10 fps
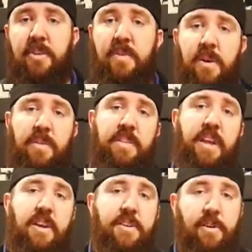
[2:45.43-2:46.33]
you know that
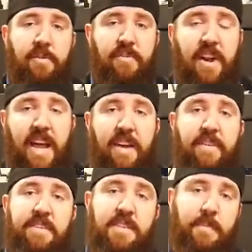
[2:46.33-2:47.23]
they are known for
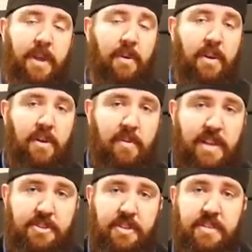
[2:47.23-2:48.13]
having superior
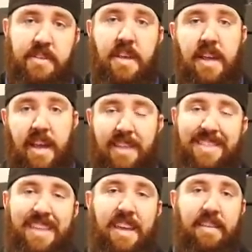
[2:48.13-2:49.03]
wrenches,
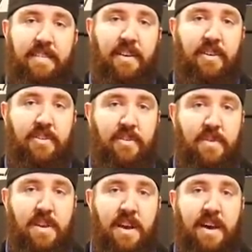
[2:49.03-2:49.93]
and these do
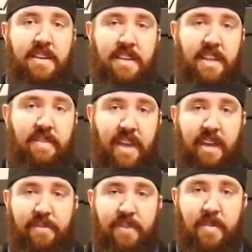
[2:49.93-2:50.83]
not
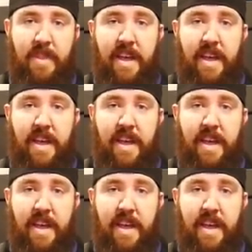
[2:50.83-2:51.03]
deviate from